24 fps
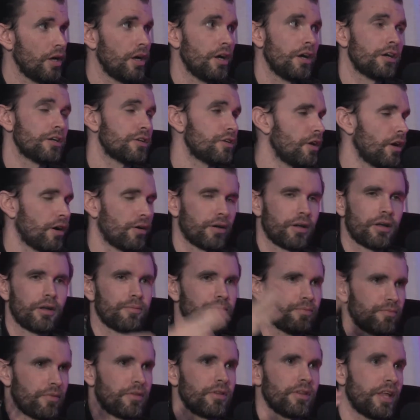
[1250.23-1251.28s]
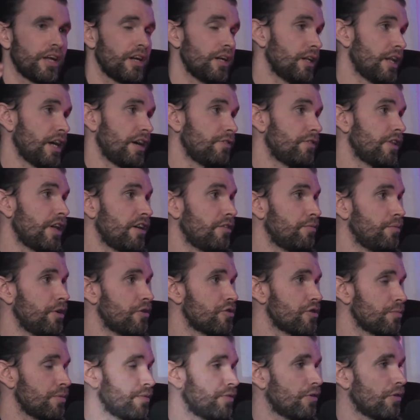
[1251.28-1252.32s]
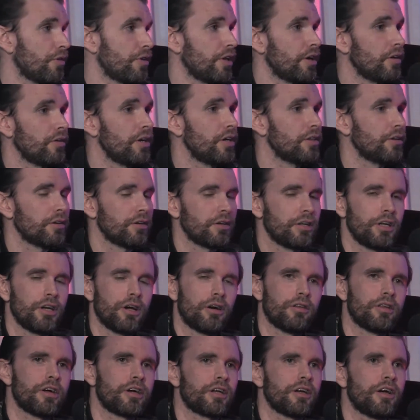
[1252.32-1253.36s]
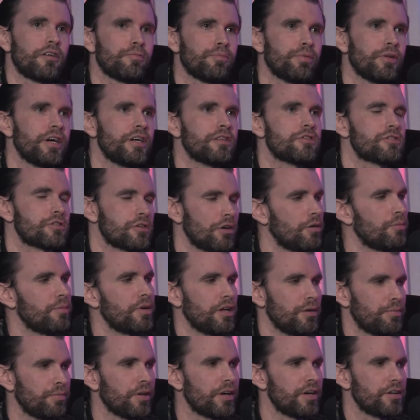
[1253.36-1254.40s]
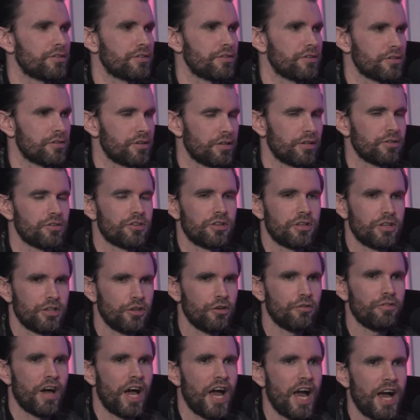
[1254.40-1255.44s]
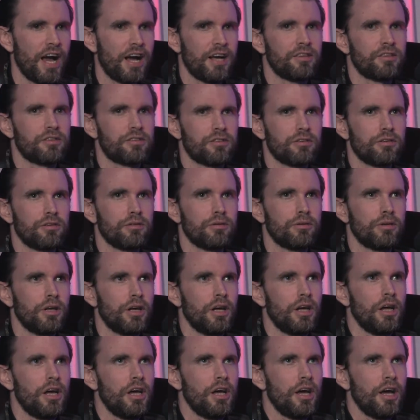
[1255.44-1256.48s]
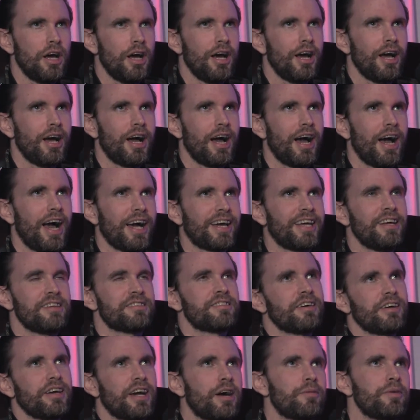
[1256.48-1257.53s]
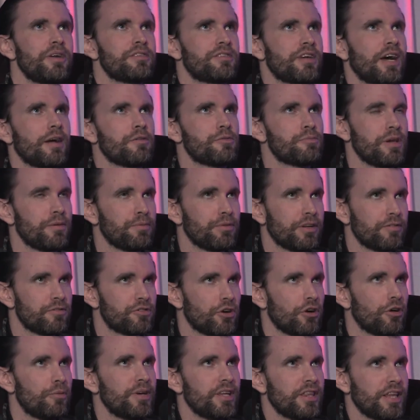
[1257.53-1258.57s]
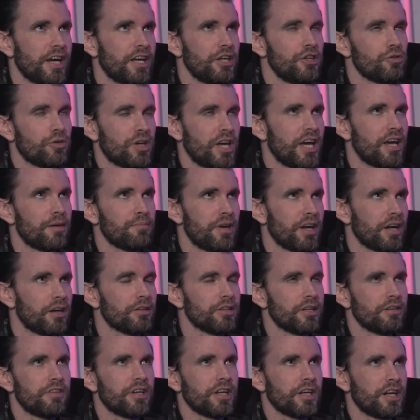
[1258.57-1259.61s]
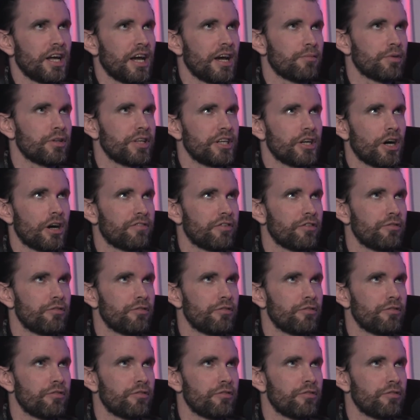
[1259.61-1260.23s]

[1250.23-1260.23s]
Yeah, they didn't have live music before there either. You know, like I've played so many places, and you've had to. I can't tell you how many times people have told me that you can't make a living in Abilene off of